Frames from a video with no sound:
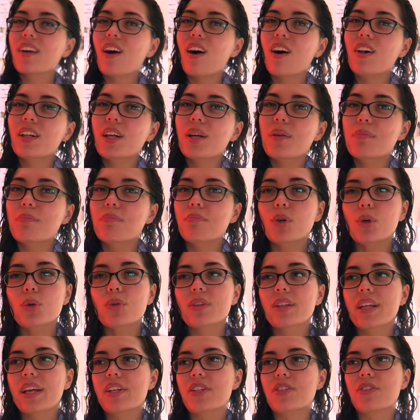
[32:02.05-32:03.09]
call it
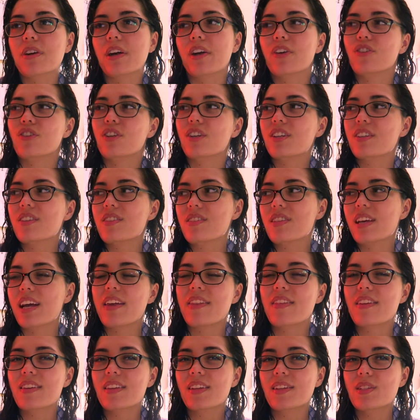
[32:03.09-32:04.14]
Moonlit Treasures. I
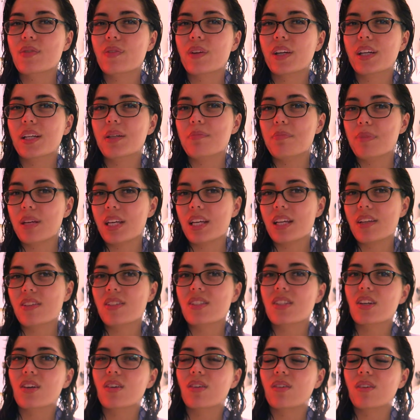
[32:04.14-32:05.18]
think that's very me.
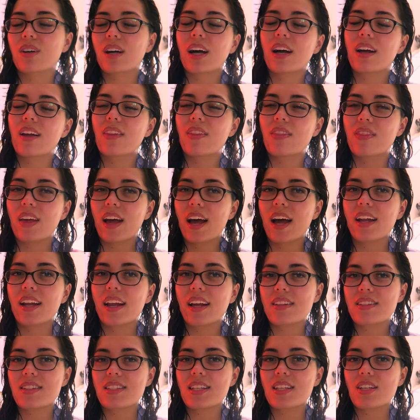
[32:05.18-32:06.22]
So that
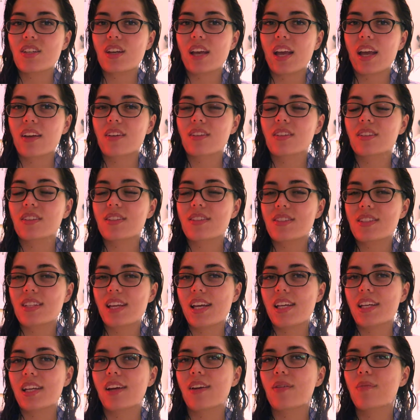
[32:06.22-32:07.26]
Etsy handle is
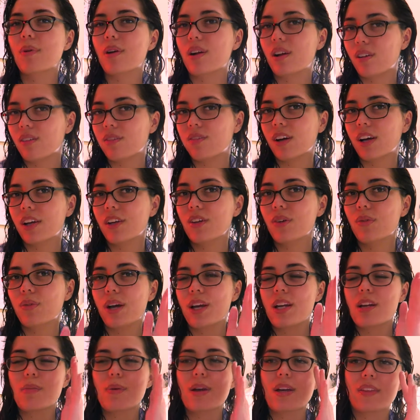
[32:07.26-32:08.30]
taken, but I'll find a
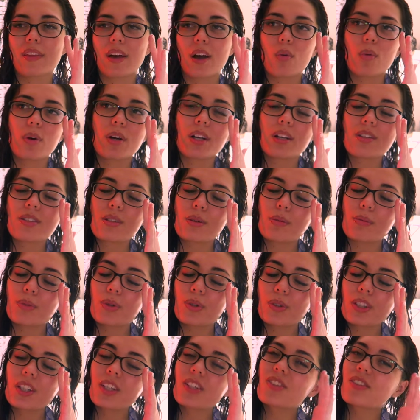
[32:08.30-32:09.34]
way to make that work. So
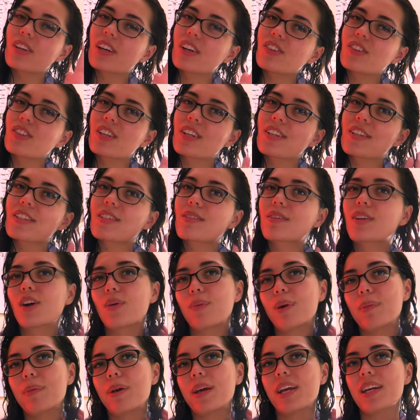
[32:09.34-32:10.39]
Moonlit Treasures, go
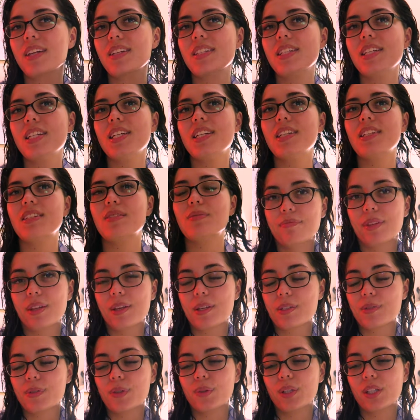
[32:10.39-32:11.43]
buy my antiques.
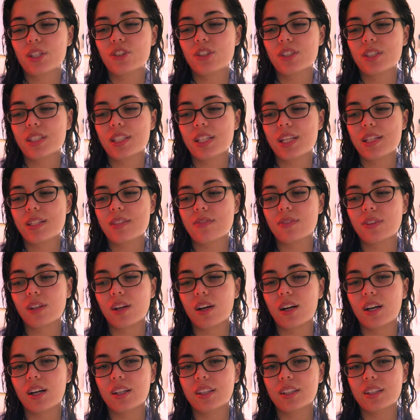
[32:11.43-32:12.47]
Thanks for watching today's
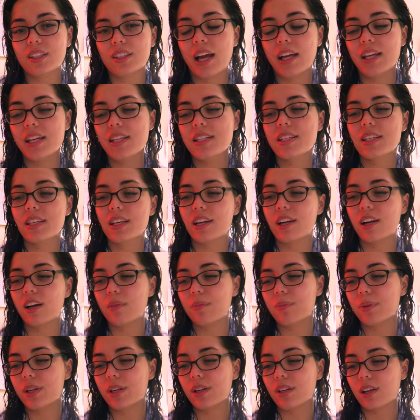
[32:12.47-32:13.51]
vlog. I need to get
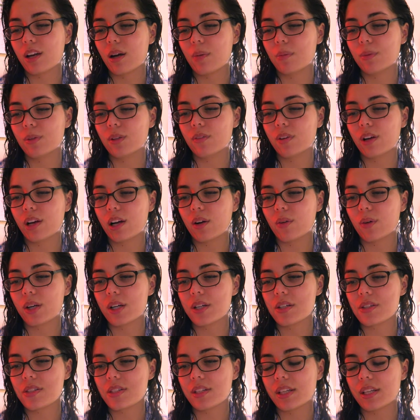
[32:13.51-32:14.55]
up in a couple of
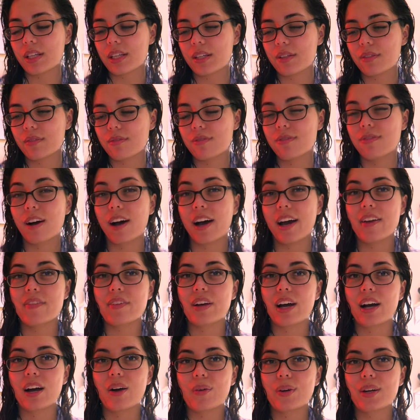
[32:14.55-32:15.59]
hours, like five
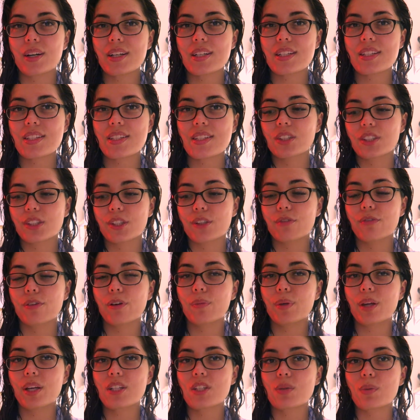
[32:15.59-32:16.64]
hours, to start
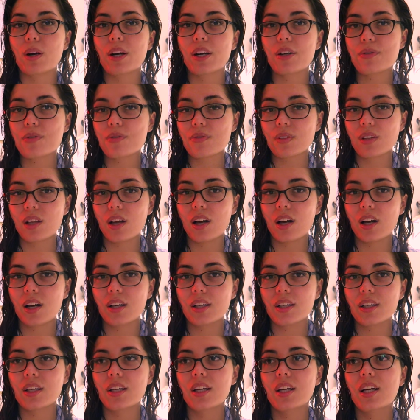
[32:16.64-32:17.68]
filming tomorrow's
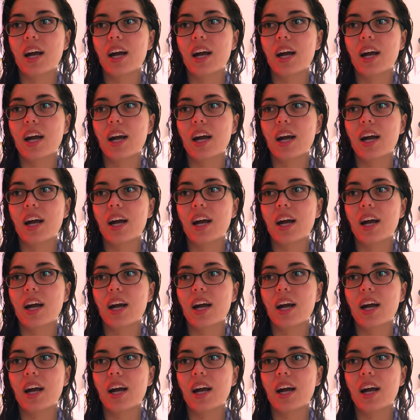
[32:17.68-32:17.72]
vlog.